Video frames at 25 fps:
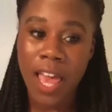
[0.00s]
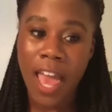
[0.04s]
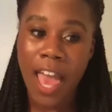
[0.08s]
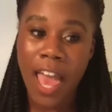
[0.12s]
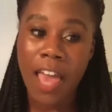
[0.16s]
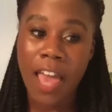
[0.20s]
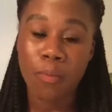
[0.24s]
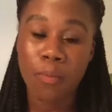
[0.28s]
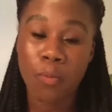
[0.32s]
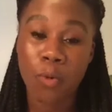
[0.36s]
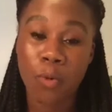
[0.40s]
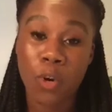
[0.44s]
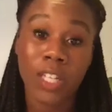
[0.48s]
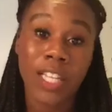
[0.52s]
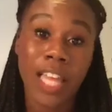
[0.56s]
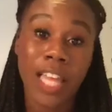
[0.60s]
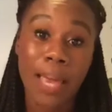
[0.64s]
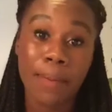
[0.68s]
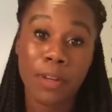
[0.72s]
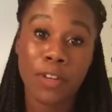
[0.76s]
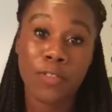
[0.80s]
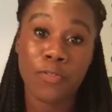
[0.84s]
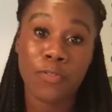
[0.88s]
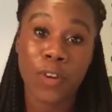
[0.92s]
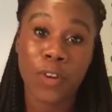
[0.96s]
and more
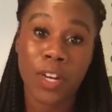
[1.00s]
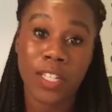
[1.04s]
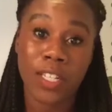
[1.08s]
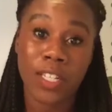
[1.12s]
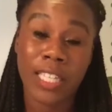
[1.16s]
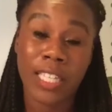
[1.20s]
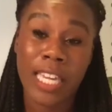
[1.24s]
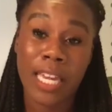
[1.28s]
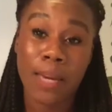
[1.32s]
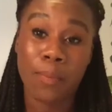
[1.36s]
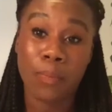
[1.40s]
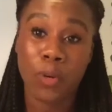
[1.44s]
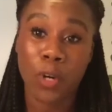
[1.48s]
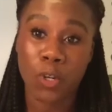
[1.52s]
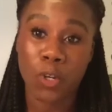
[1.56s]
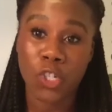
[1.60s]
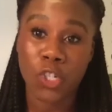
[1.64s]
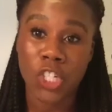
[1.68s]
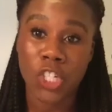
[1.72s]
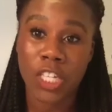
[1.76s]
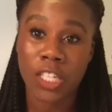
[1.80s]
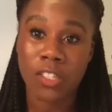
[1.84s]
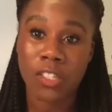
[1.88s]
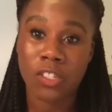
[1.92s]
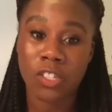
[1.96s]
climate-friendly
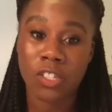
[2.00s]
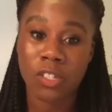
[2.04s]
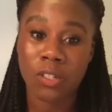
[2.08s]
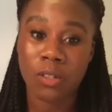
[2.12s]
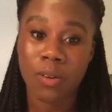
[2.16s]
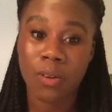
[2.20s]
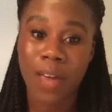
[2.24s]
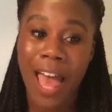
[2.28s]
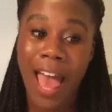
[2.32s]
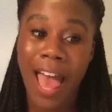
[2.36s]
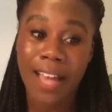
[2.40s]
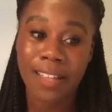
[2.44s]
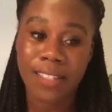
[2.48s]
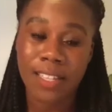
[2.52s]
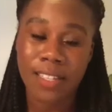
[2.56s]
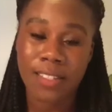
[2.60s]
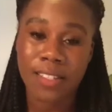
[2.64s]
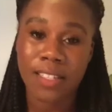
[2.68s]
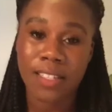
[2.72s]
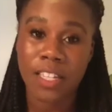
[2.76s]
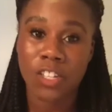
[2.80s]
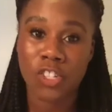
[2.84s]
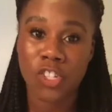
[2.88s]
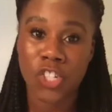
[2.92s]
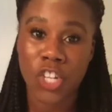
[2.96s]
approaches to accessing,